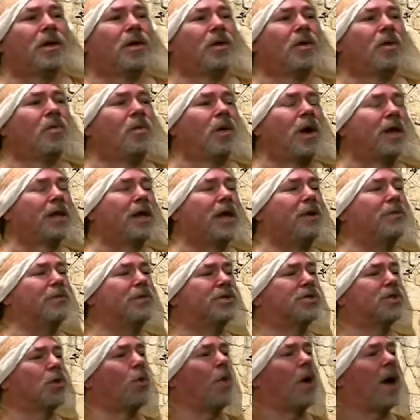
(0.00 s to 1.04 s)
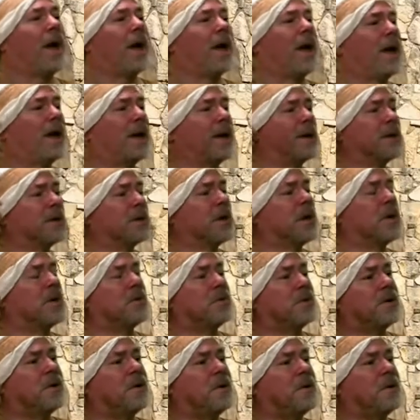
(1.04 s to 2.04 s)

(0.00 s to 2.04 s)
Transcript: while he was away and alone.